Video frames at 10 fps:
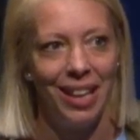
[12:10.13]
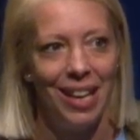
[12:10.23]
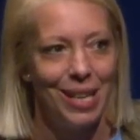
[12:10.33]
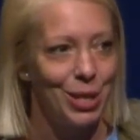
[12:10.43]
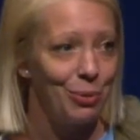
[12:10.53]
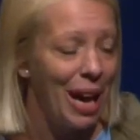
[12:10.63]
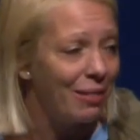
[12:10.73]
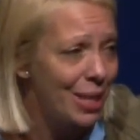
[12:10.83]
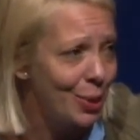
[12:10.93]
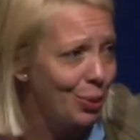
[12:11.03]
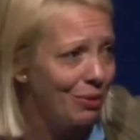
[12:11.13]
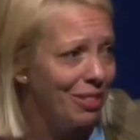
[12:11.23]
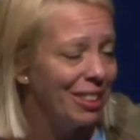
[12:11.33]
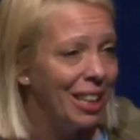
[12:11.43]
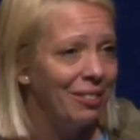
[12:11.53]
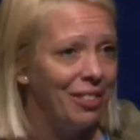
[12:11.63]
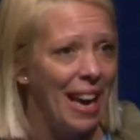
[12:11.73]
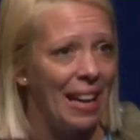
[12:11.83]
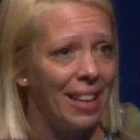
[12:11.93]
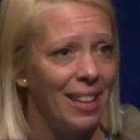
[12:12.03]
So we have a school in, in
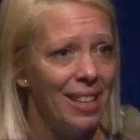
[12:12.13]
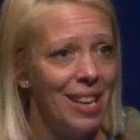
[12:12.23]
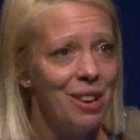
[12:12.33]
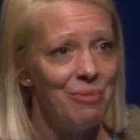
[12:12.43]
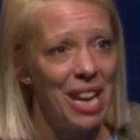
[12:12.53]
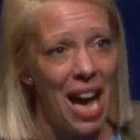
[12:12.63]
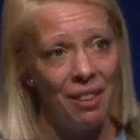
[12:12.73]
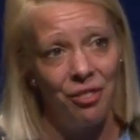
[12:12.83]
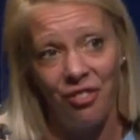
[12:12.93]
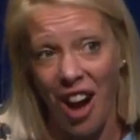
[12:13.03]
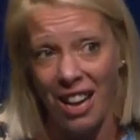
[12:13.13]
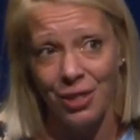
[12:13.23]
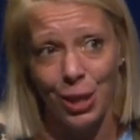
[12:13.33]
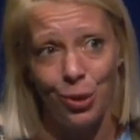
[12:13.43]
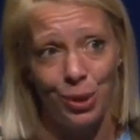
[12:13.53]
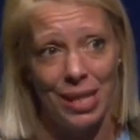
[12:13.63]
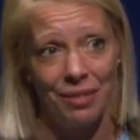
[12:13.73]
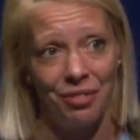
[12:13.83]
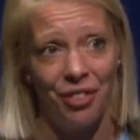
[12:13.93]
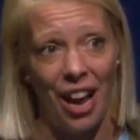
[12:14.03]
Vienna, we have five schools
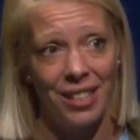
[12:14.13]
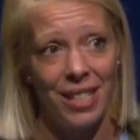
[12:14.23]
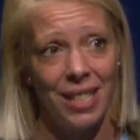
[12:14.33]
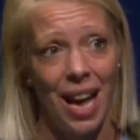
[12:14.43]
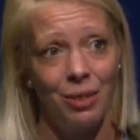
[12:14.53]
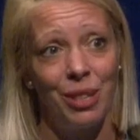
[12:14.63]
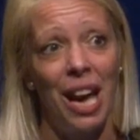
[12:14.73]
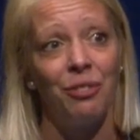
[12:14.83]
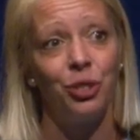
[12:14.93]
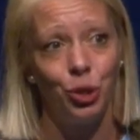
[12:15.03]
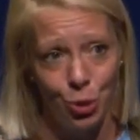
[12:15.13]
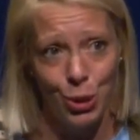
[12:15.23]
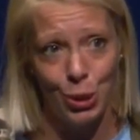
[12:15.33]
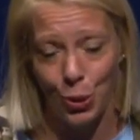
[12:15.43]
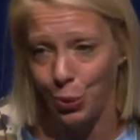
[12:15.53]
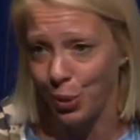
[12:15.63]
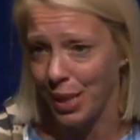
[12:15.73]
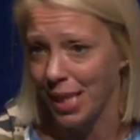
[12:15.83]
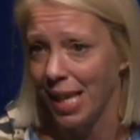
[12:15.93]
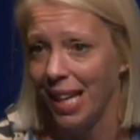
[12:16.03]
in France, and we have two
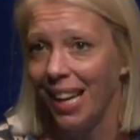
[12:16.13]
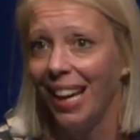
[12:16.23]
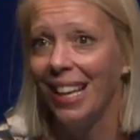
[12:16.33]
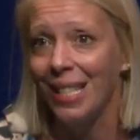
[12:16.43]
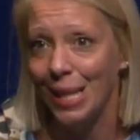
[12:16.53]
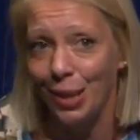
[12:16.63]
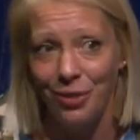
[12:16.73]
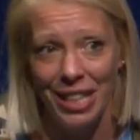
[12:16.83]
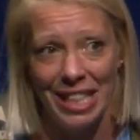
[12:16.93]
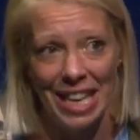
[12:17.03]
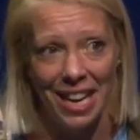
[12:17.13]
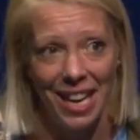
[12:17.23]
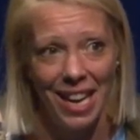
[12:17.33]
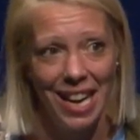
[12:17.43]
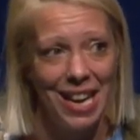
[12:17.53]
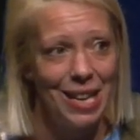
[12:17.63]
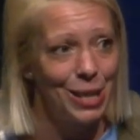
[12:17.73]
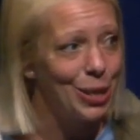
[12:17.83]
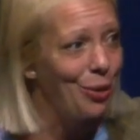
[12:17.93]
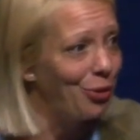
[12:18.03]
schools in Slovenia.
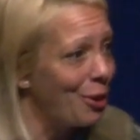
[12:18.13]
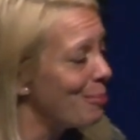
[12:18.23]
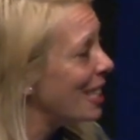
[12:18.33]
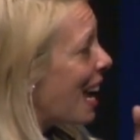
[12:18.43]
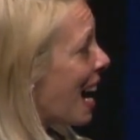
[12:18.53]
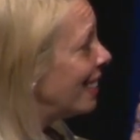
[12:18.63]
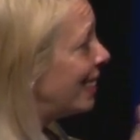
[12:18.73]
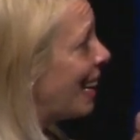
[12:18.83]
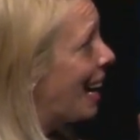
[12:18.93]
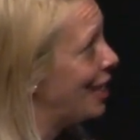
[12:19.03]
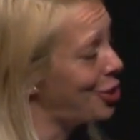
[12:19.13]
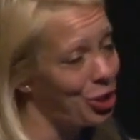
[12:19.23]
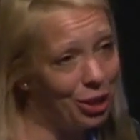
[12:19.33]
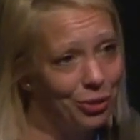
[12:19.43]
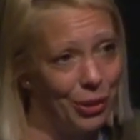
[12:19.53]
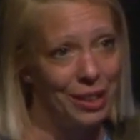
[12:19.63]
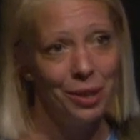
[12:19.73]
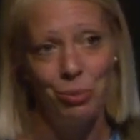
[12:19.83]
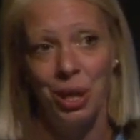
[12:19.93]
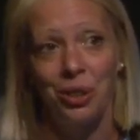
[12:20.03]
So from 98 children,
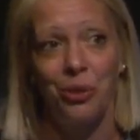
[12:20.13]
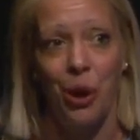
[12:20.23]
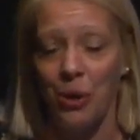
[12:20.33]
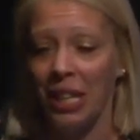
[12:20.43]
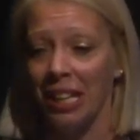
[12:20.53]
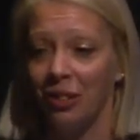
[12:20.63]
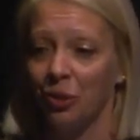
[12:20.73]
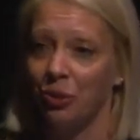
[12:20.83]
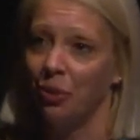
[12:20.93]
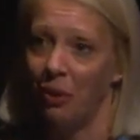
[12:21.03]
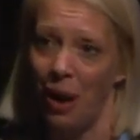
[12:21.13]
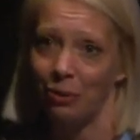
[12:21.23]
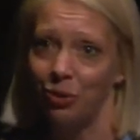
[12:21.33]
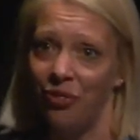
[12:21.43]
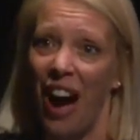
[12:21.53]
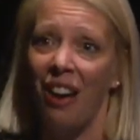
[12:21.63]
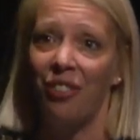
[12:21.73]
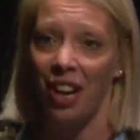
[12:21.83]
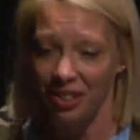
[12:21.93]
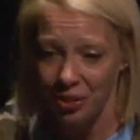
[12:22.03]
we are growing into around
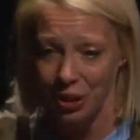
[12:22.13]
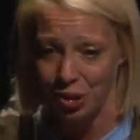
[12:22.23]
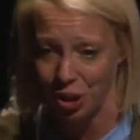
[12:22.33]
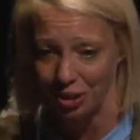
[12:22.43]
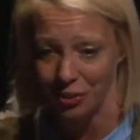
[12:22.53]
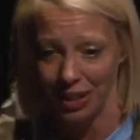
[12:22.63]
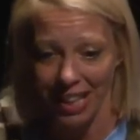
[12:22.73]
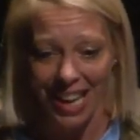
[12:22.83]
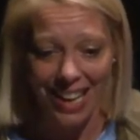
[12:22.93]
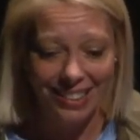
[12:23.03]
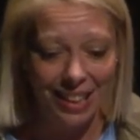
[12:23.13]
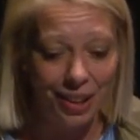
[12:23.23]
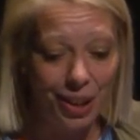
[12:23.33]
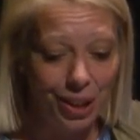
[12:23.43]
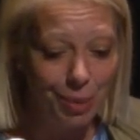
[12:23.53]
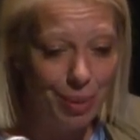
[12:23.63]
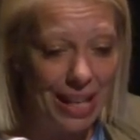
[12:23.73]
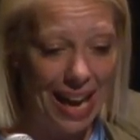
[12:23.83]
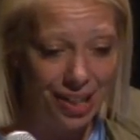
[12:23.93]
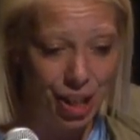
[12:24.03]
500 children that are going to
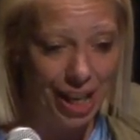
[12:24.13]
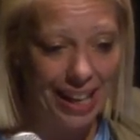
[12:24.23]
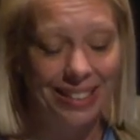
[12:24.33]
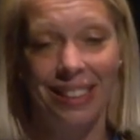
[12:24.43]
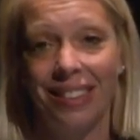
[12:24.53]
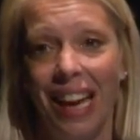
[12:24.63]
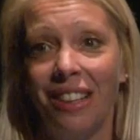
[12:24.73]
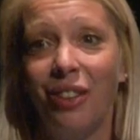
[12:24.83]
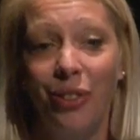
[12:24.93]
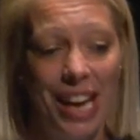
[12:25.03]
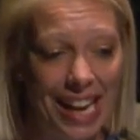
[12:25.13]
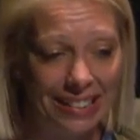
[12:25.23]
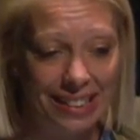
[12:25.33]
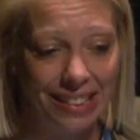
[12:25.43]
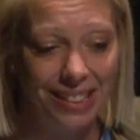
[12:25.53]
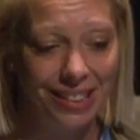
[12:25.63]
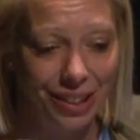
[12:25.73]
be educated and creating the